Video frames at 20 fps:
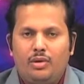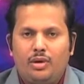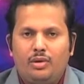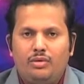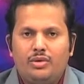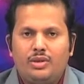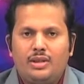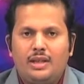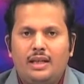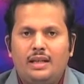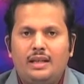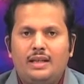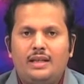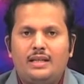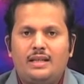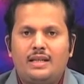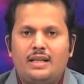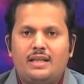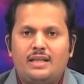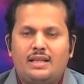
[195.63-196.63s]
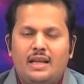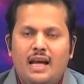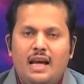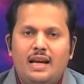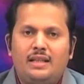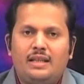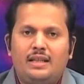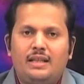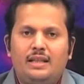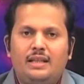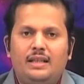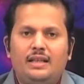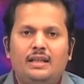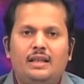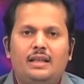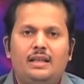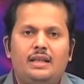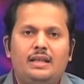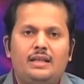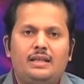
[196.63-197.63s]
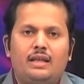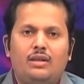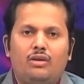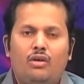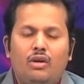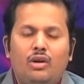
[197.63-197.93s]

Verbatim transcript: for Husserl, intentionality is a